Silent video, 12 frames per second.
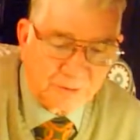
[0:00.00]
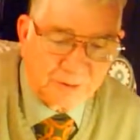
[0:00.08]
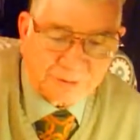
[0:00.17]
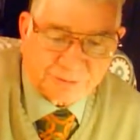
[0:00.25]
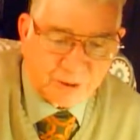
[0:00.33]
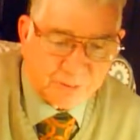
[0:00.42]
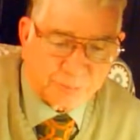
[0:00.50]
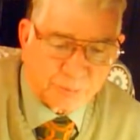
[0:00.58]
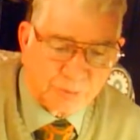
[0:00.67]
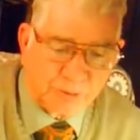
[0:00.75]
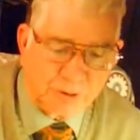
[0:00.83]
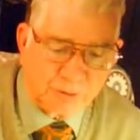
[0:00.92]
The
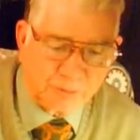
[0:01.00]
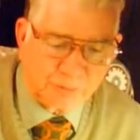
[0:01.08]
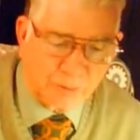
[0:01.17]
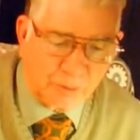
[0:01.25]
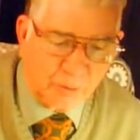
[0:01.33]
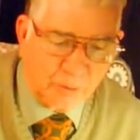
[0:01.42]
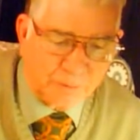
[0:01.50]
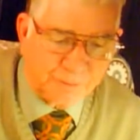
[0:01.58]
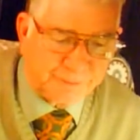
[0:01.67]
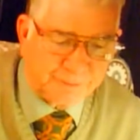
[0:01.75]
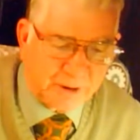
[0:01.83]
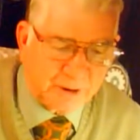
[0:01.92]
acceptable year of the
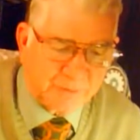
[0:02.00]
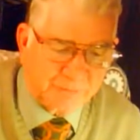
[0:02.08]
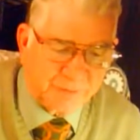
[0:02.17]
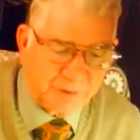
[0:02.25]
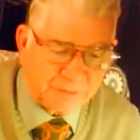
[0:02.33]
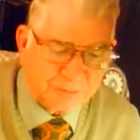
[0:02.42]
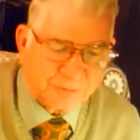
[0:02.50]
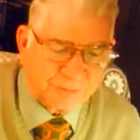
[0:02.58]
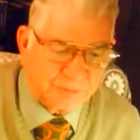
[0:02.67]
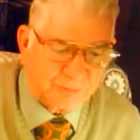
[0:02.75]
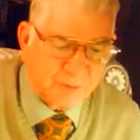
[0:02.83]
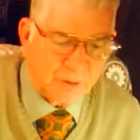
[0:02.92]
Lord, the day of
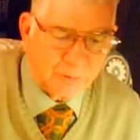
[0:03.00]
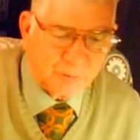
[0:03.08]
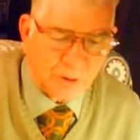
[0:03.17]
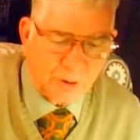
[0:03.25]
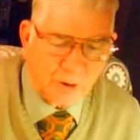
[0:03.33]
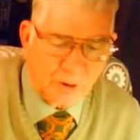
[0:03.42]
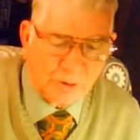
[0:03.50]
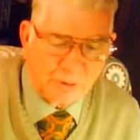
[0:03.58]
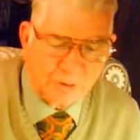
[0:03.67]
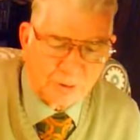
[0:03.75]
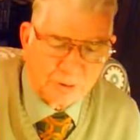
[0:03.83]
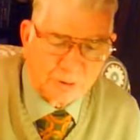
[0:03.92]
vengeance of our
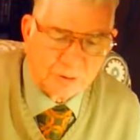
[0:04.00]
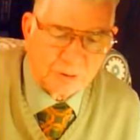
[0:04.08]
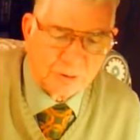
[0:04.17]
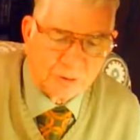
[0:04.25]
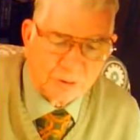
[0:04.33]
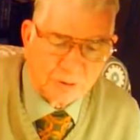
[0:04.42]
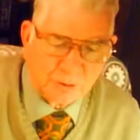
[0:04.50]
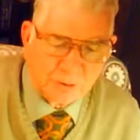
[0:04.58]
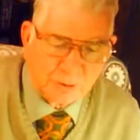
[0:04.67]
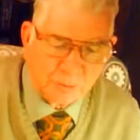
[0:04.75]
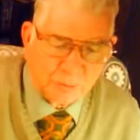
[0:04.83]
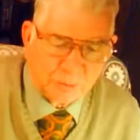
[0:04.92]
God,
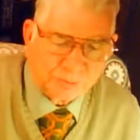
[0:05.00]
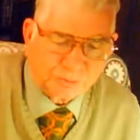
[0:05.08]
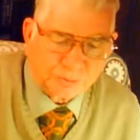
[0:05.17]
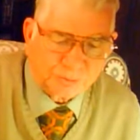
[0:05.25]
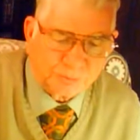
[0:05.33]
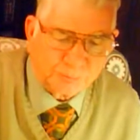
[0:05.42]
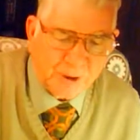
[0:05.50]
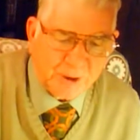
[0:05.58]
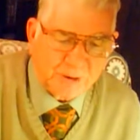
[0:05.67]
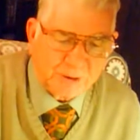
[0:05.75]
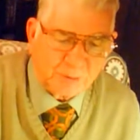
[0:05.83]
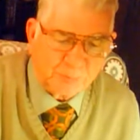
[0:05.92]
was to
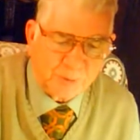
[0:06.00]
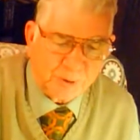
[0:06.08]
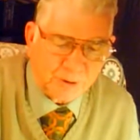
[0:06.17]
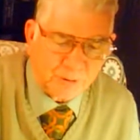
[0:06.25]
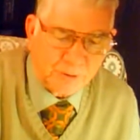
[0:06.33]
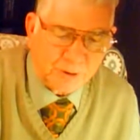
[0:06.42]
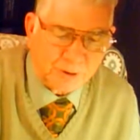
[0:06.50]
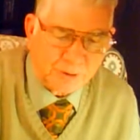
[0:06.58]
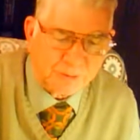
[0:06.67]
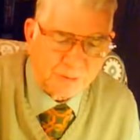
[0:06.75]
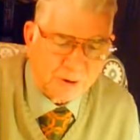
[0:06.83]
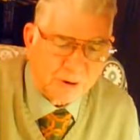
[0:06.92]
span a
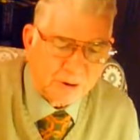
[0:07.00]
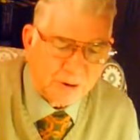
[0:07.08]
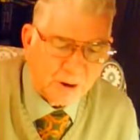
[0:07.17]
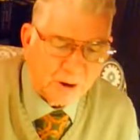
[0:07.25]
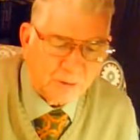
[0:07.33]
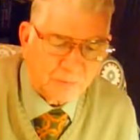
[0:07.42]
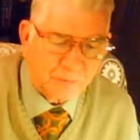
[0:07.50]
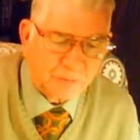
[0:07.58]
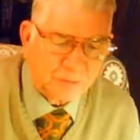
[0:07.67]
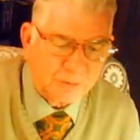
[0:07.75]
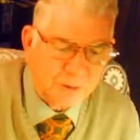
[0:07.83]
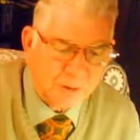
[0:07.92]
period
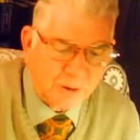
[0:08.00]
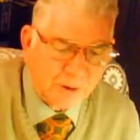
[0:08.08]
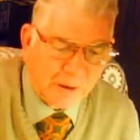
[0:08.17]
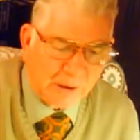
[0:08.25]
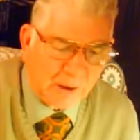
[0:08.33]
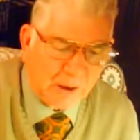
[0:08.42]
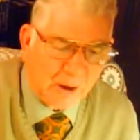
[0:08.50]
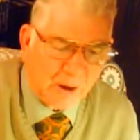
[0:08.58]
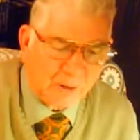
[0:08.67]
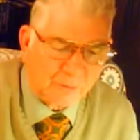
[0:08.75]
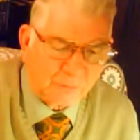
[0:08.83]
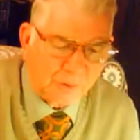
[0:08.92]
covering
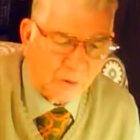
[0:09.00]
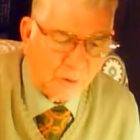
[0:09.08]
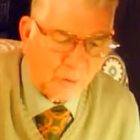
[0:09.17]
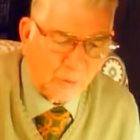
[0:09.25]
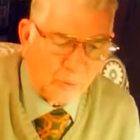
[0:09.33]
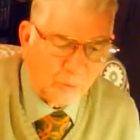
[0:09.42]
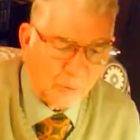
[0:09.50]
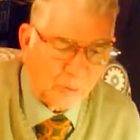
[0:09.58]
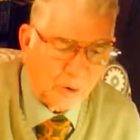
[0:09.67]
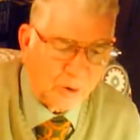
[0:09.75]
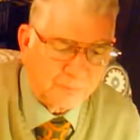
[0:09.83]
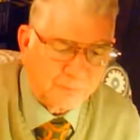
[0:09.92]
the
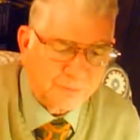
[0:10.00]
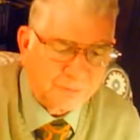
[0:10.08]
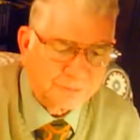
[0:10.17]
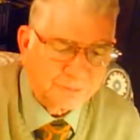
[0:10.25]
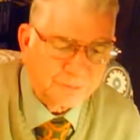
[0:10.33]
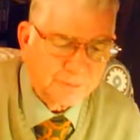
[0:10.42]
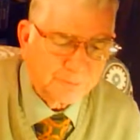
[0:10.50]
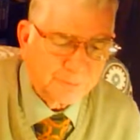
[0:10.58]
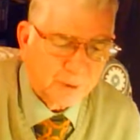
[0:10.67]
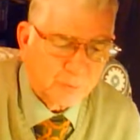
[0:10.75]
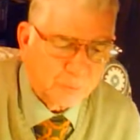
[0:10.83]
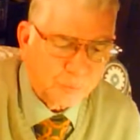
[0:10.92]
whole of this
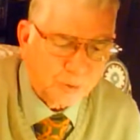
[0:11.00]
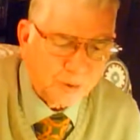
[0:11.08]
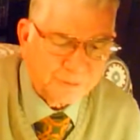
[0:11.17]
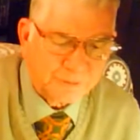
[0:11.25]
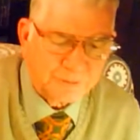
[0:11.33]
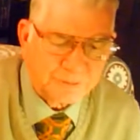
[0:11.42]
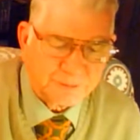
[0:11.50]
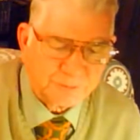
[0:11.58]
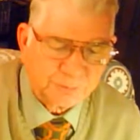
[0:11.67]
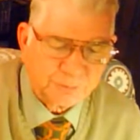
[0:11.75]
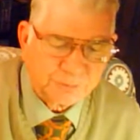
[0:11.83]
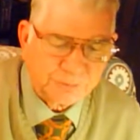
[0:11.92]
present
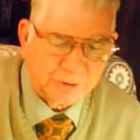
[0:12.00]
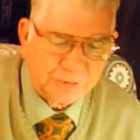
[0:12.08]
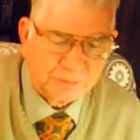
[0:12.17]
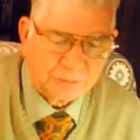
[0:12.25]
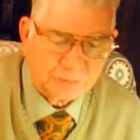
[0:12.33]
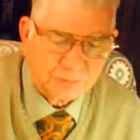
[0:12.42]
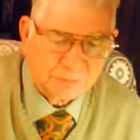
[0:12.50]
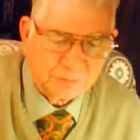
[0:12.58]
dispensation.